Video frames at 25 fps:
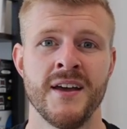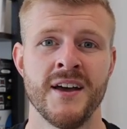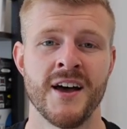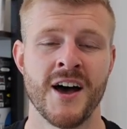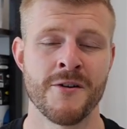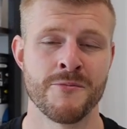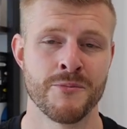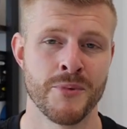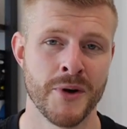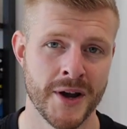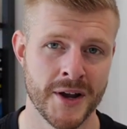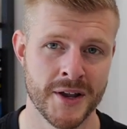
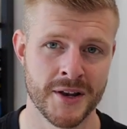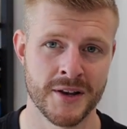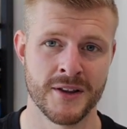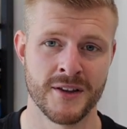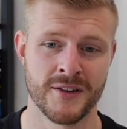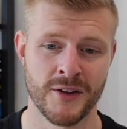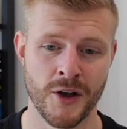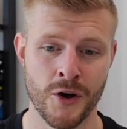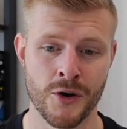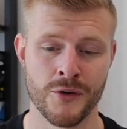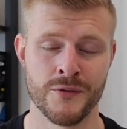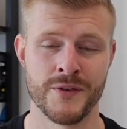I've broken
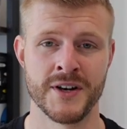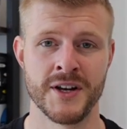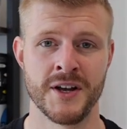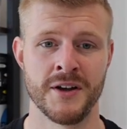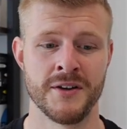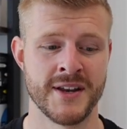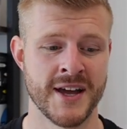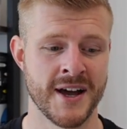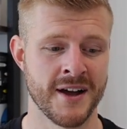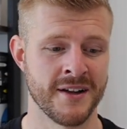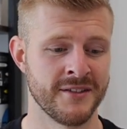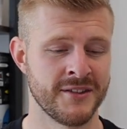this whole video
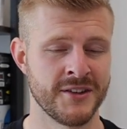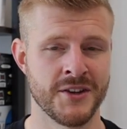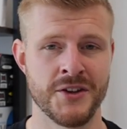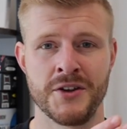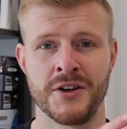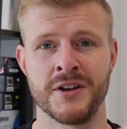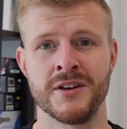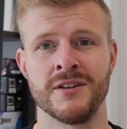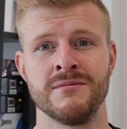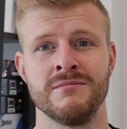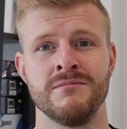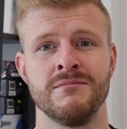down so you
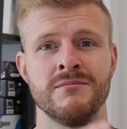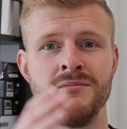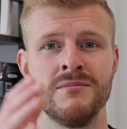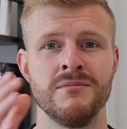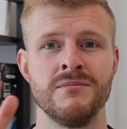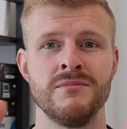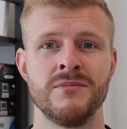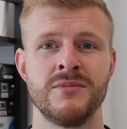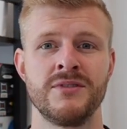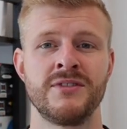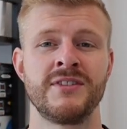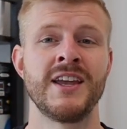can
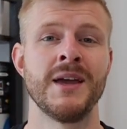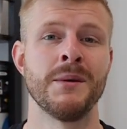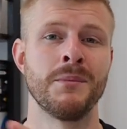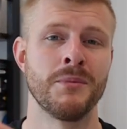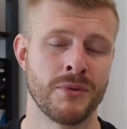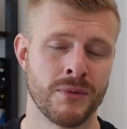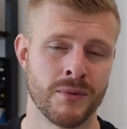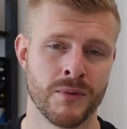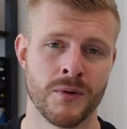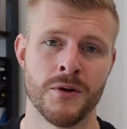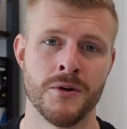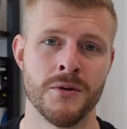skip
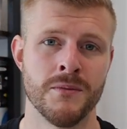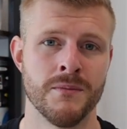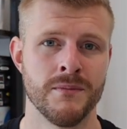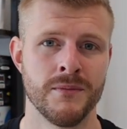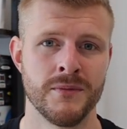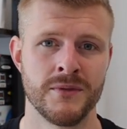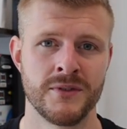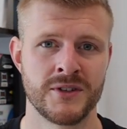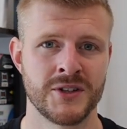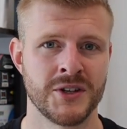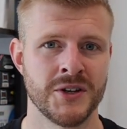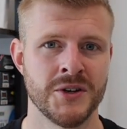through
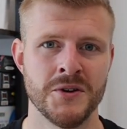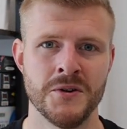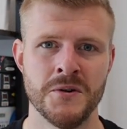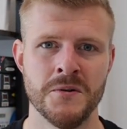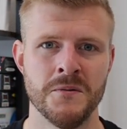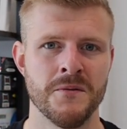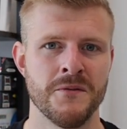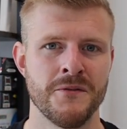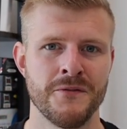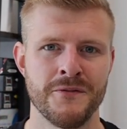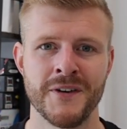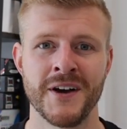to
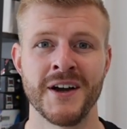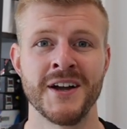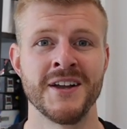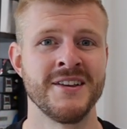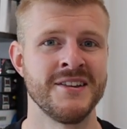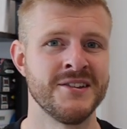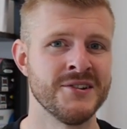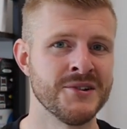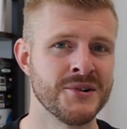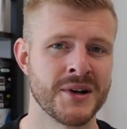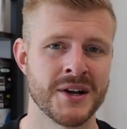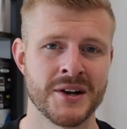
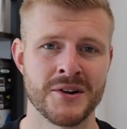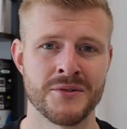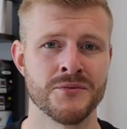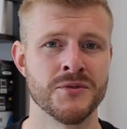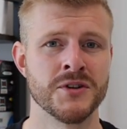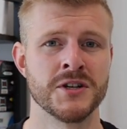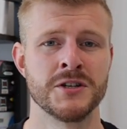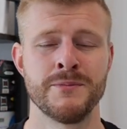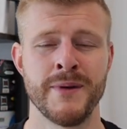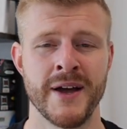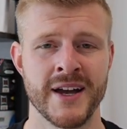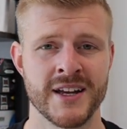find your kind of
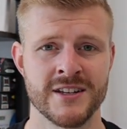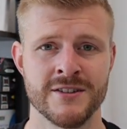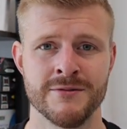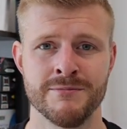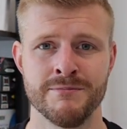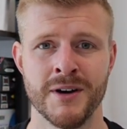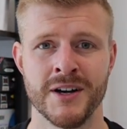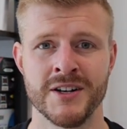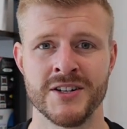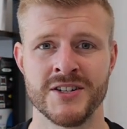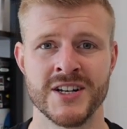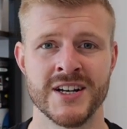respective
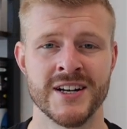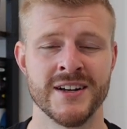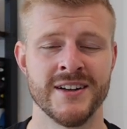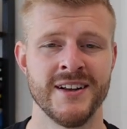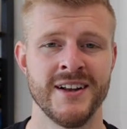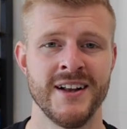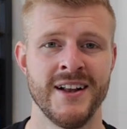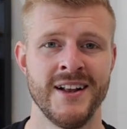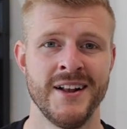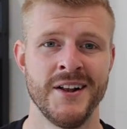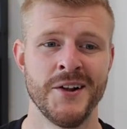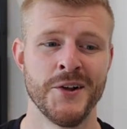budget.
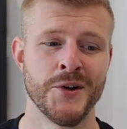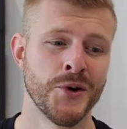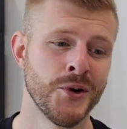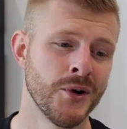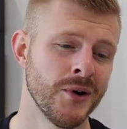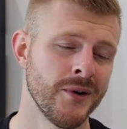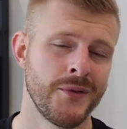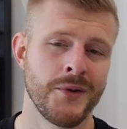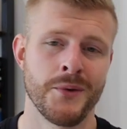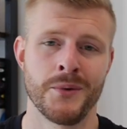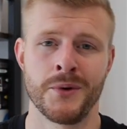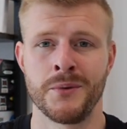Or
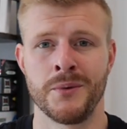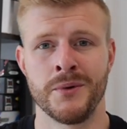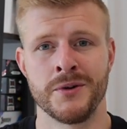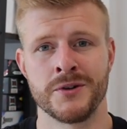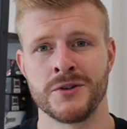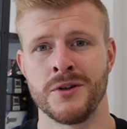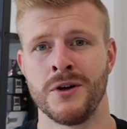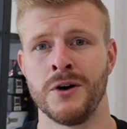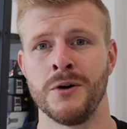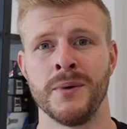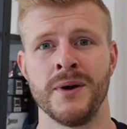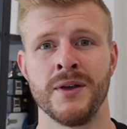if you want to watch
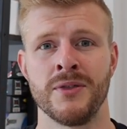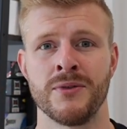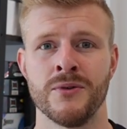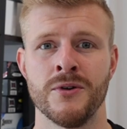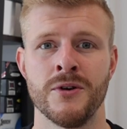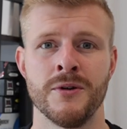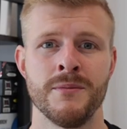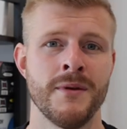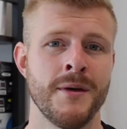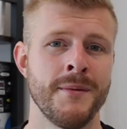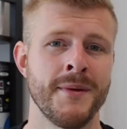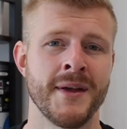the whole way
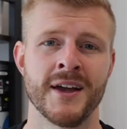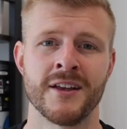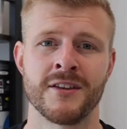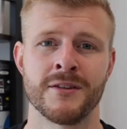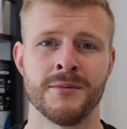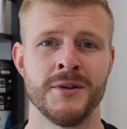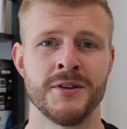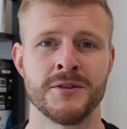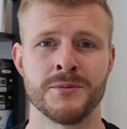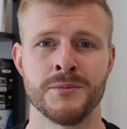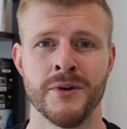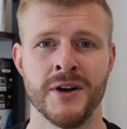through, maybe get
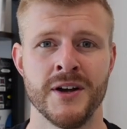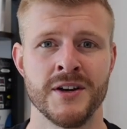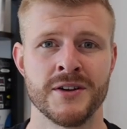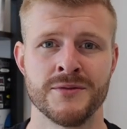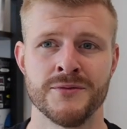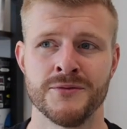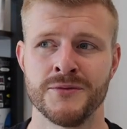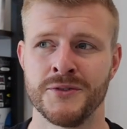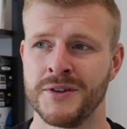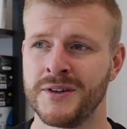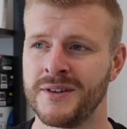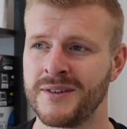some
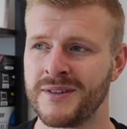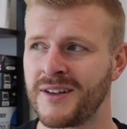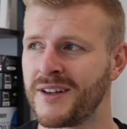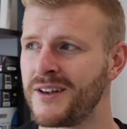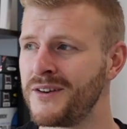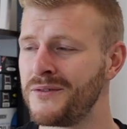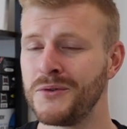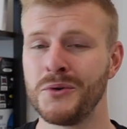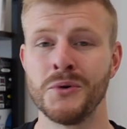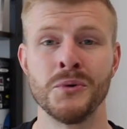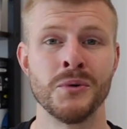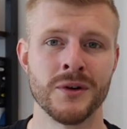inspiration for
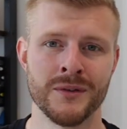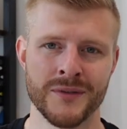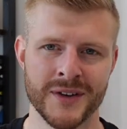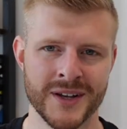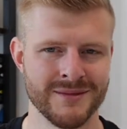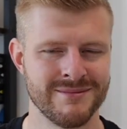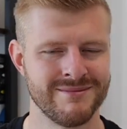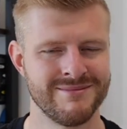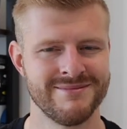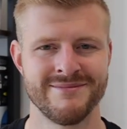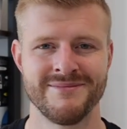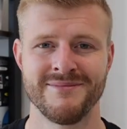kind of all of
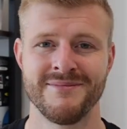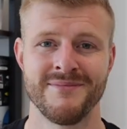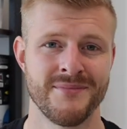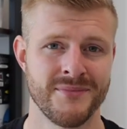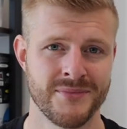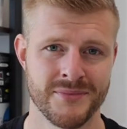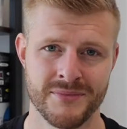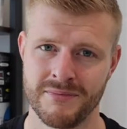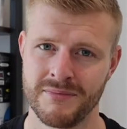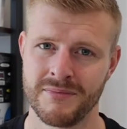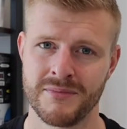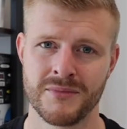it.
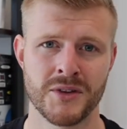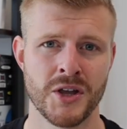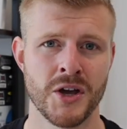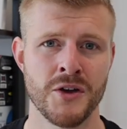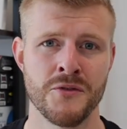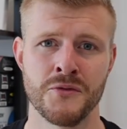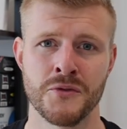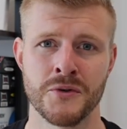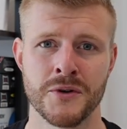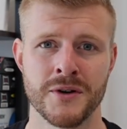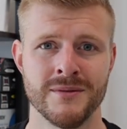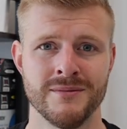Go
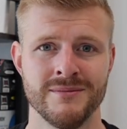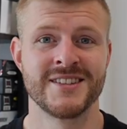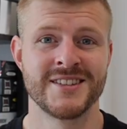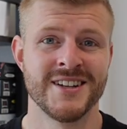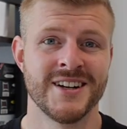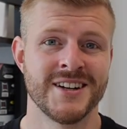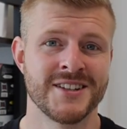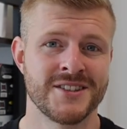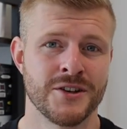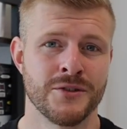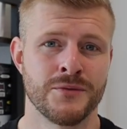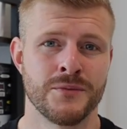for it. To
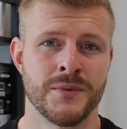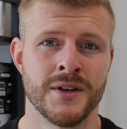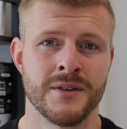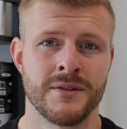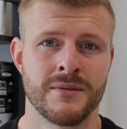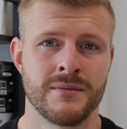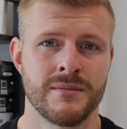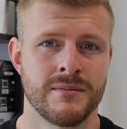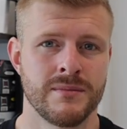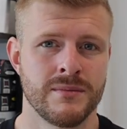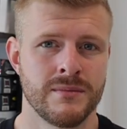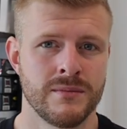start off
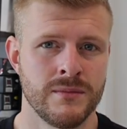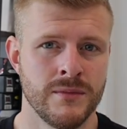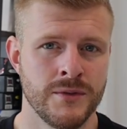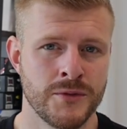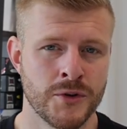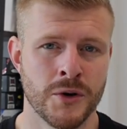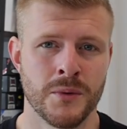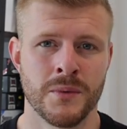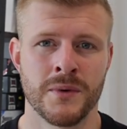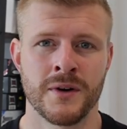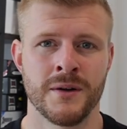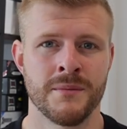with, we've
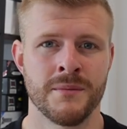got what